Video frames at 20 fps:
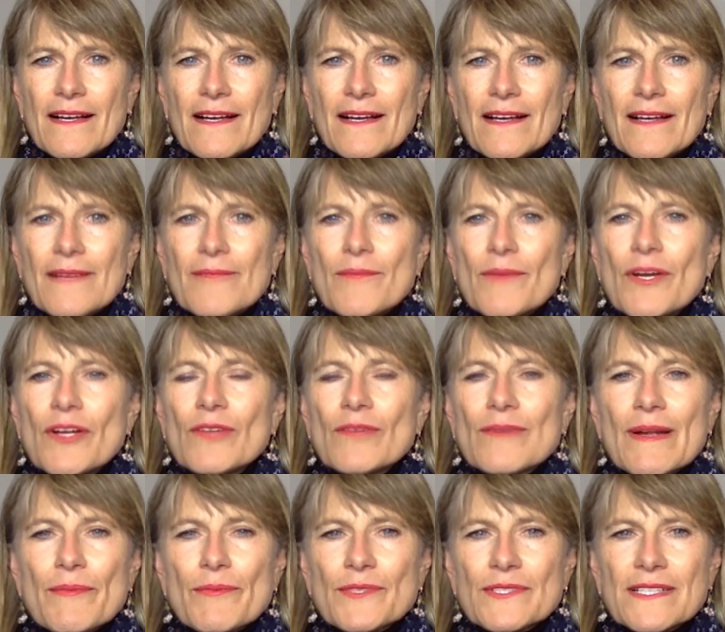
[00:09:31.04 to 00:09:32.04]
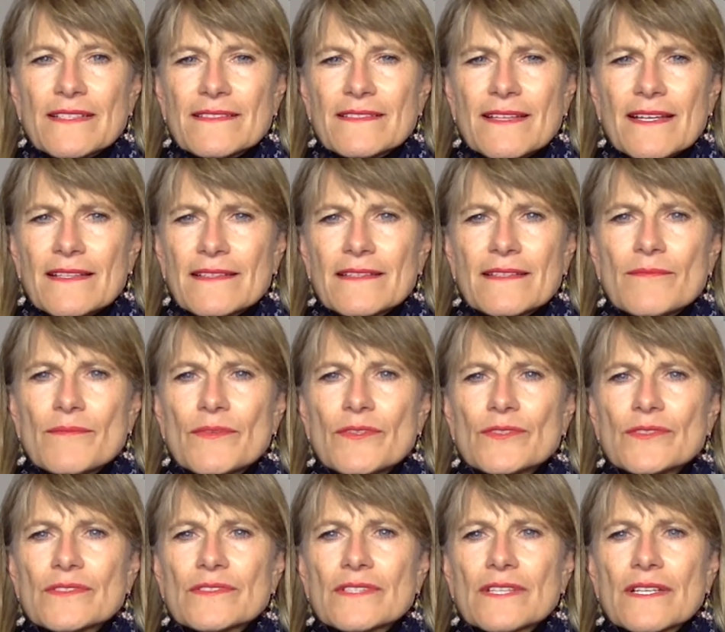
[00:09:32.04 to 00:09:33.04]
Amal represents that in the
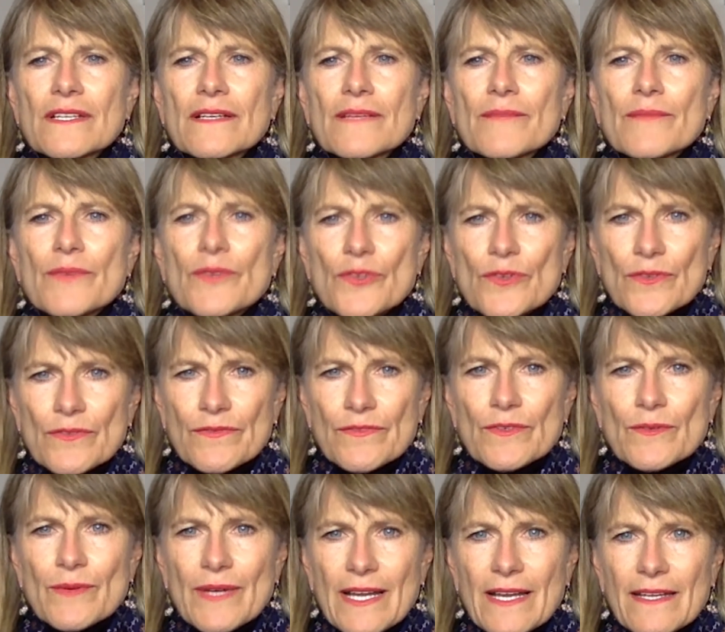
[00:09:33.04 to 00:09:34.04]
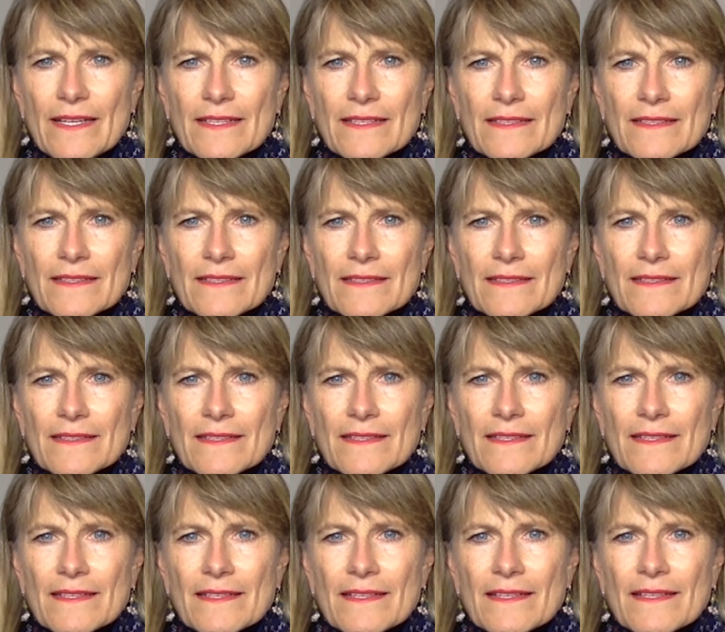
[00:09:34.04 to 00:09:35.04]
most beautiful way.
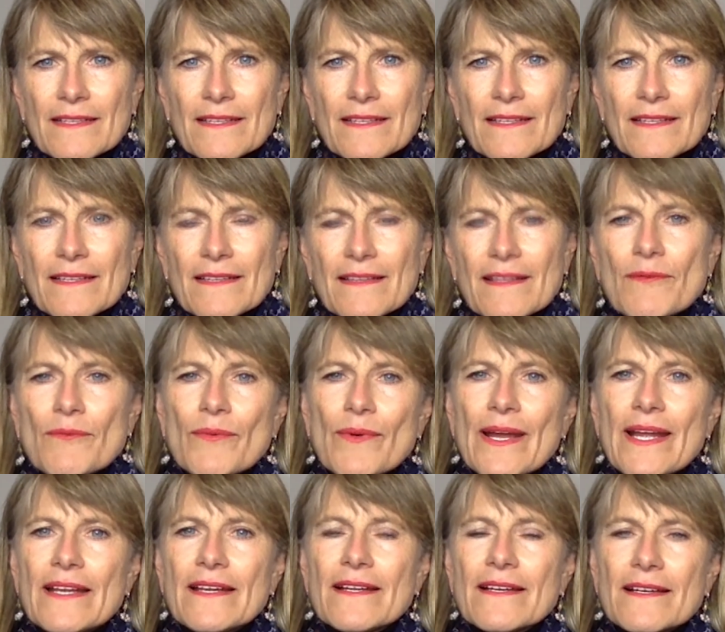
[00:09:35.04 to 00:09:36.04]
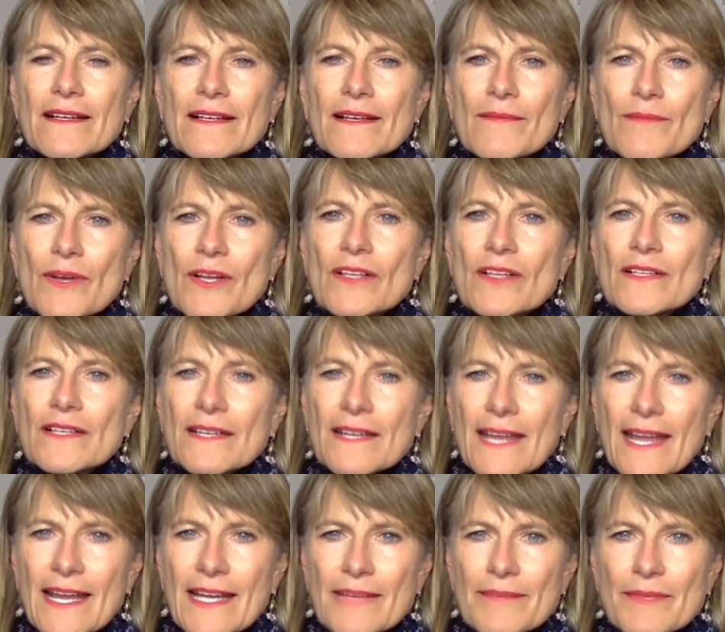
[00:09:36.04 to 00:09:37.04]
That when Amal
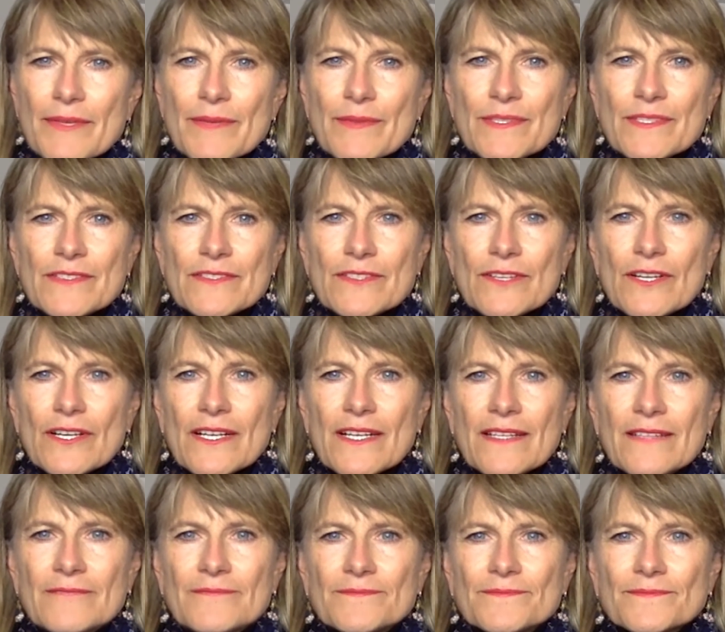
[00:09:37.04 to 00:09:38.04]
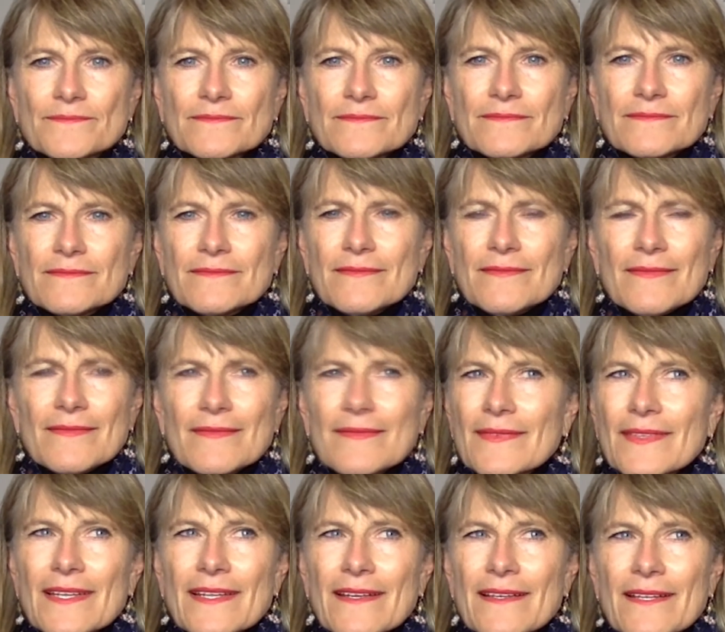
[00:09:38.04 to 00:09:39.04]
Academy was started,
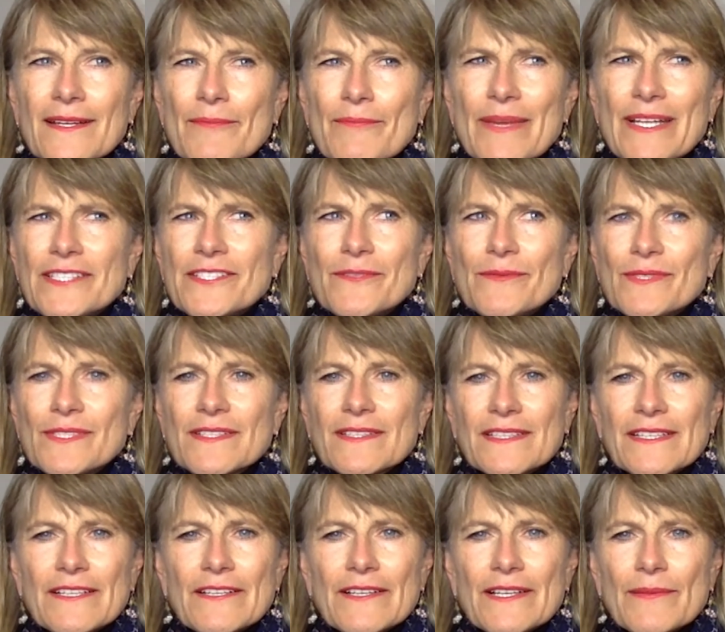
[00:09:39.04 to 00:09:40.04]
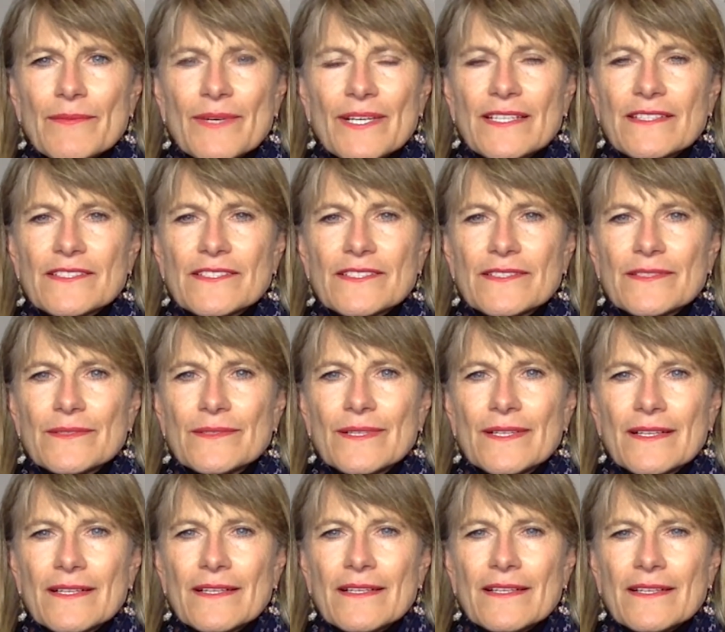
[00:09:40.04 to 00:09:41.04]
Benji was clear he wanted to
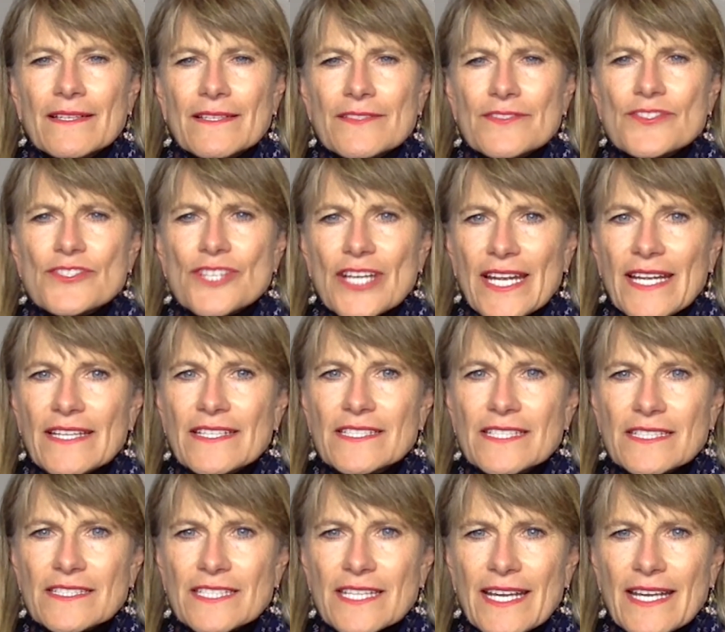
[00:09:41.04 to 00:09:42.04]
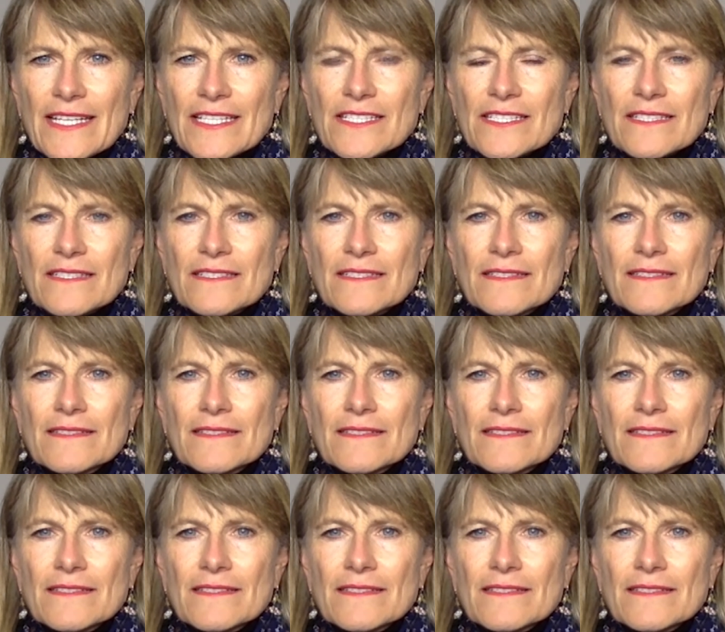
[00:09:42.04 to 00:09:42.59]
change education.